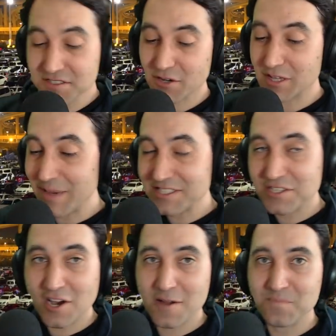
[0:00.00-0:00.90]
So in the
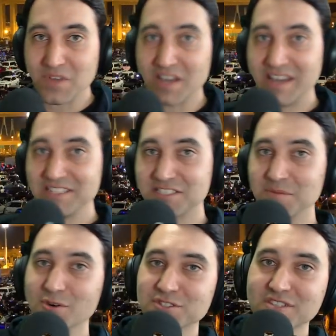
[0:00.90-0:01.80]
meantime, here's
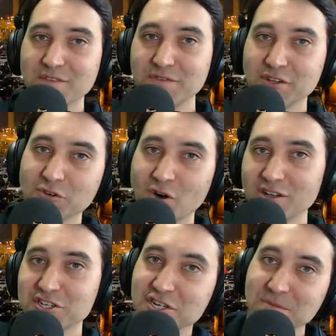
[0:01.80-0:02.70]
some more stuff for you to
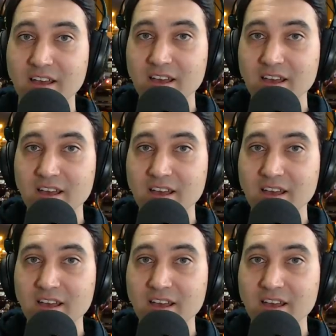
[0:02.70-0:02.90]
watch.